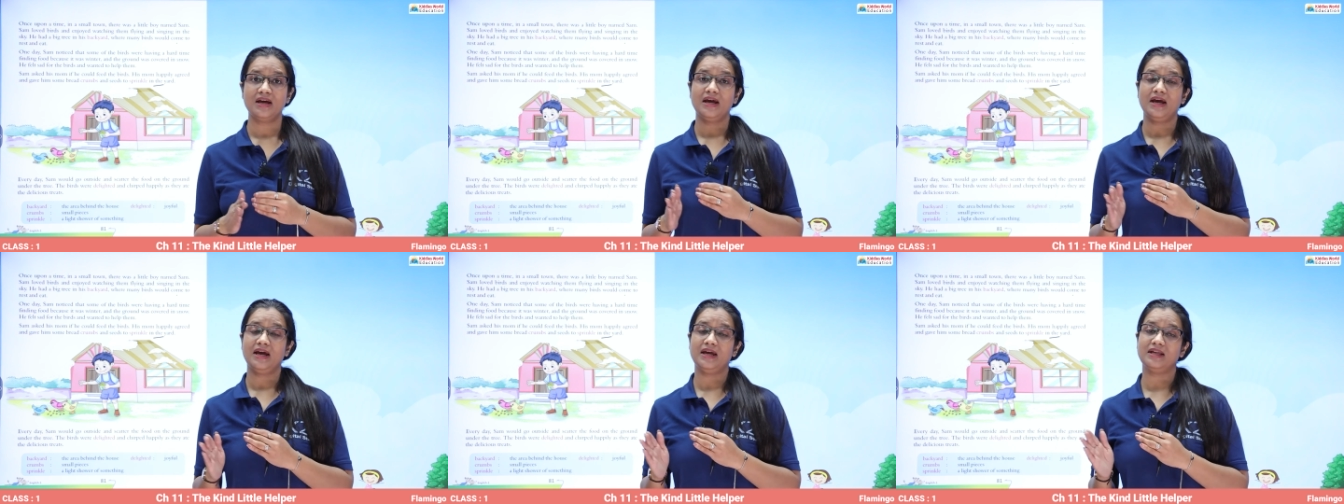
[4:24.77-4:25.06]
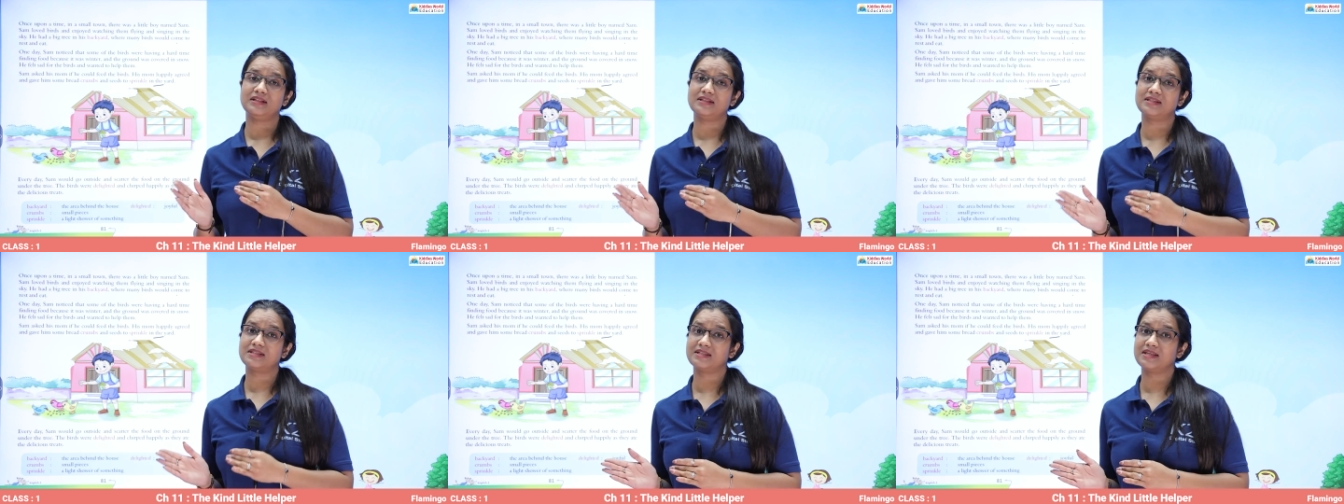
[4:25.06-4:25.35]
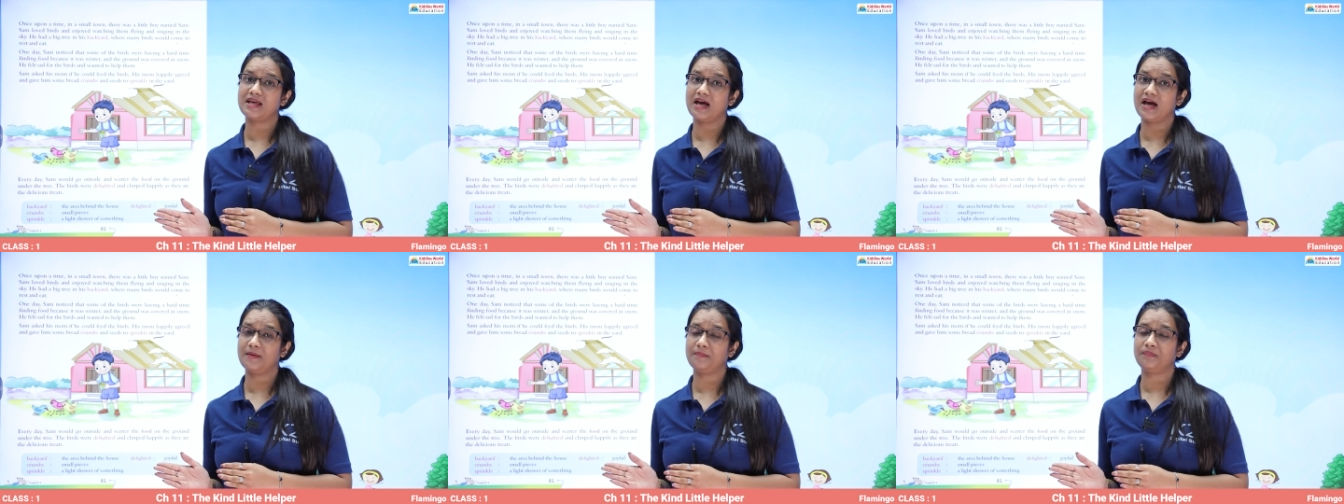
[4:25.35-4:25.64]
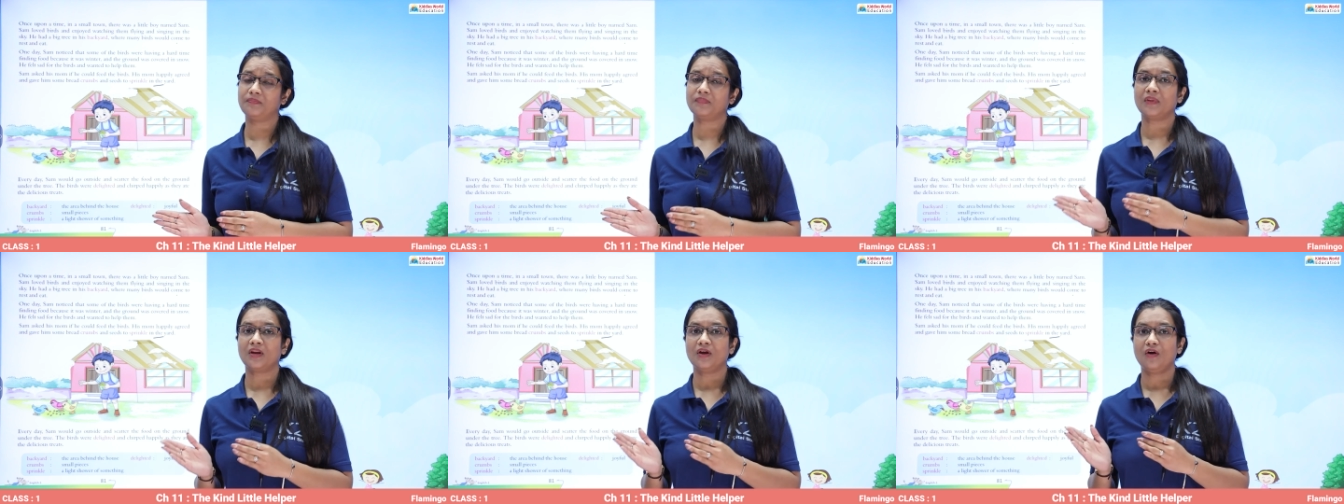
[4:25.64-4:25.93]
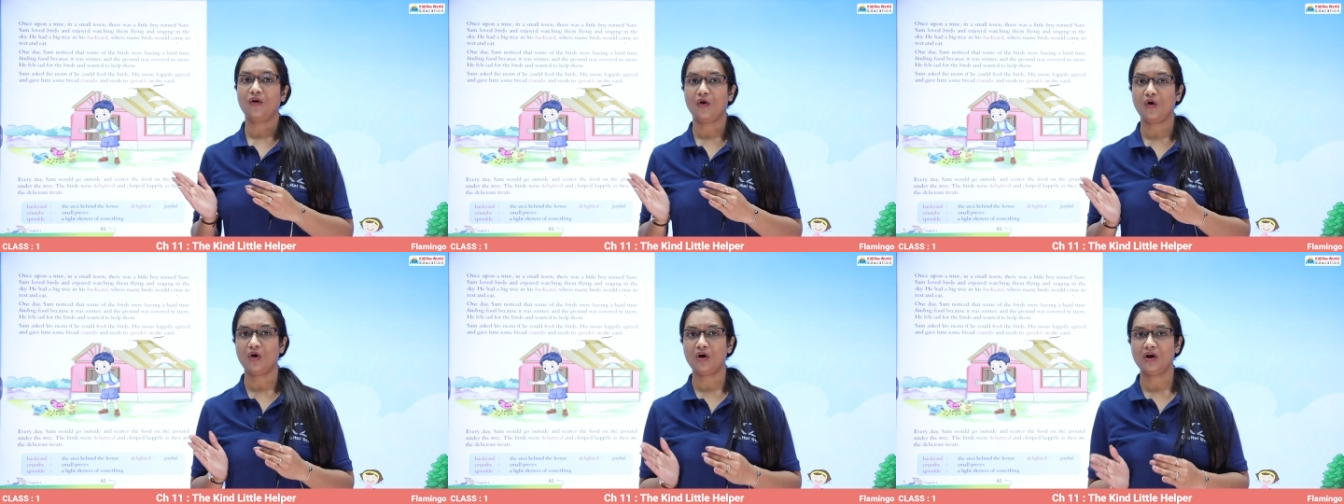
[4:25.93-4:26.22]
and Sam
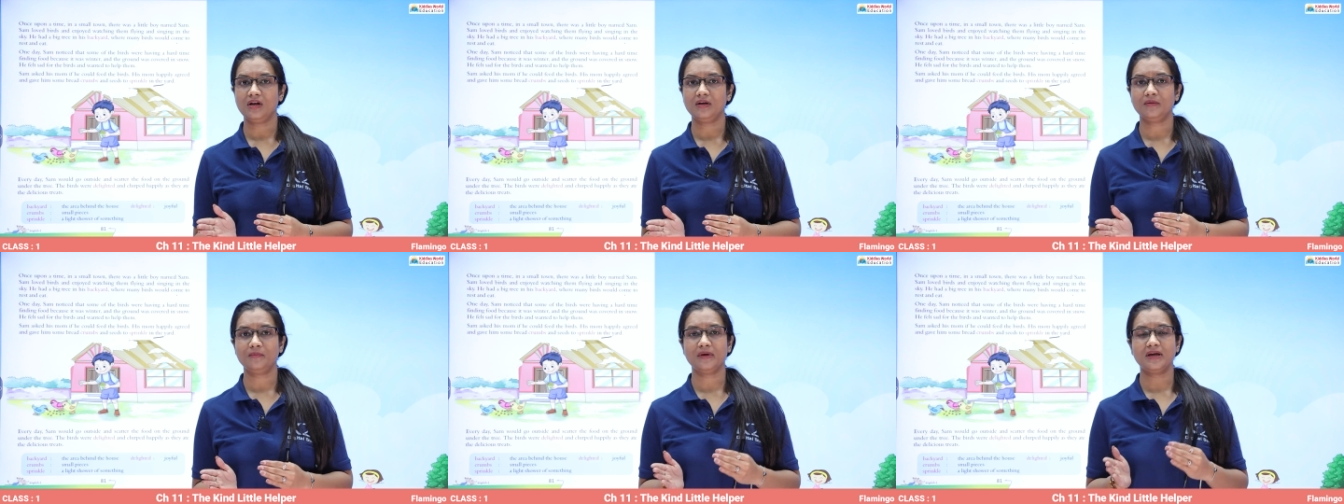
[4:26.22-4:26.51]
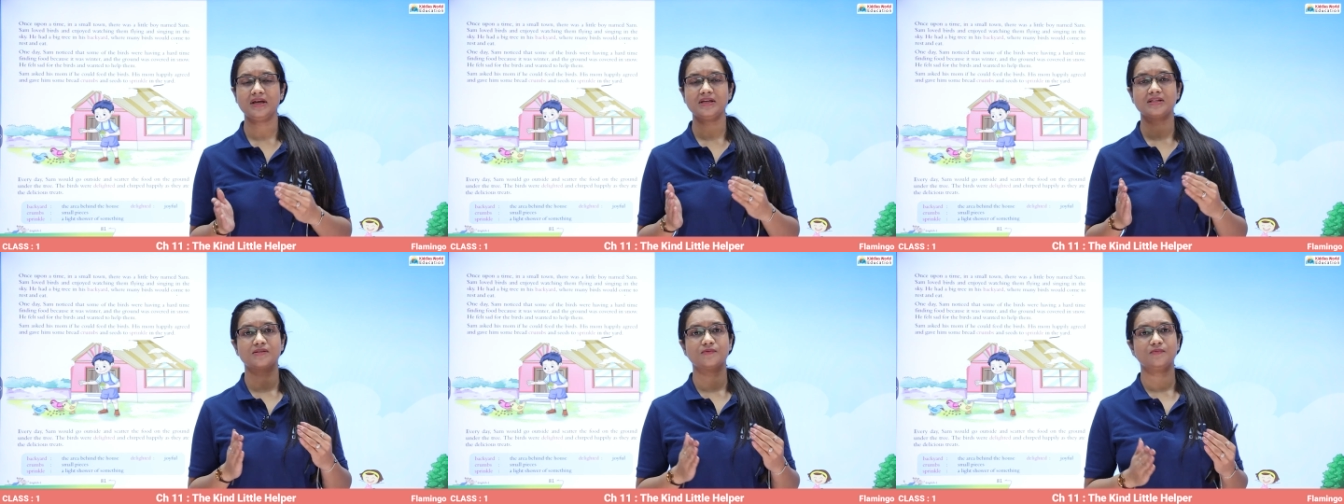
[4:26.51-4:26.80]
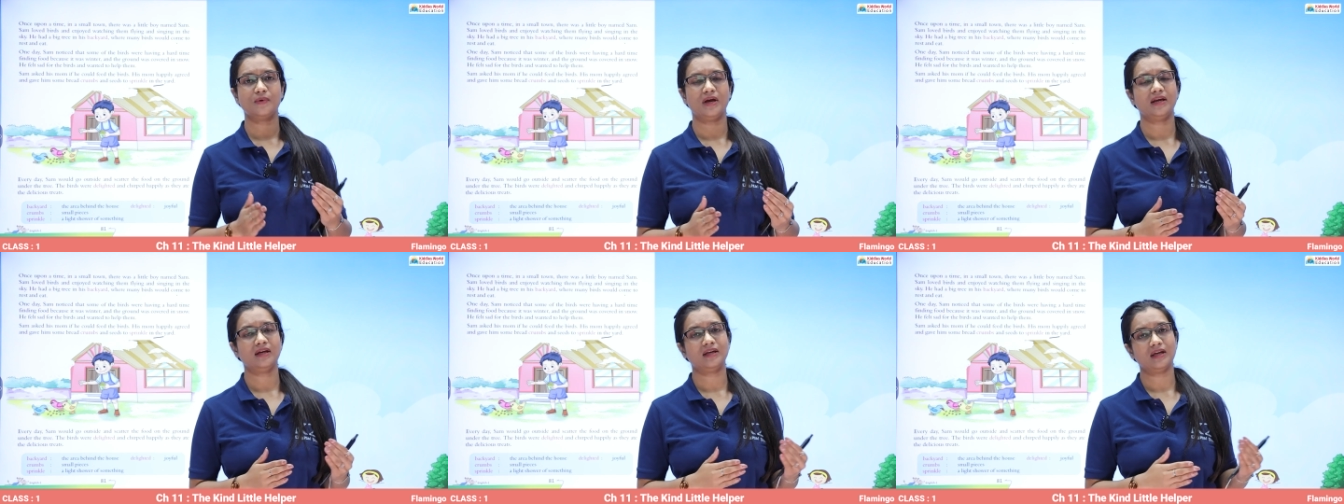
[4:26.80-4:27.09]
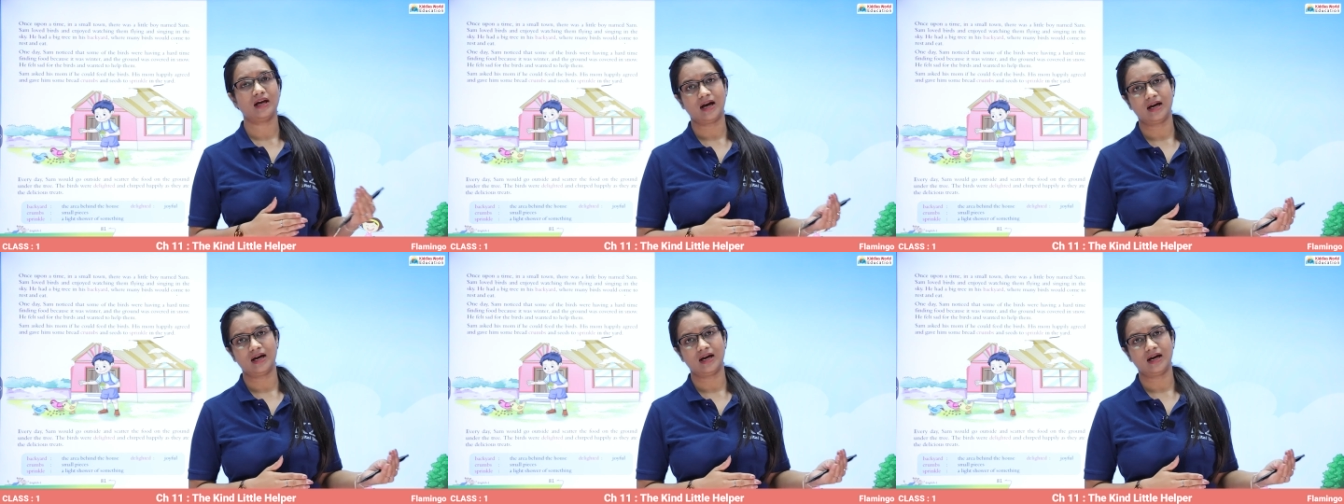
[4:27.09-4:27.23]
always went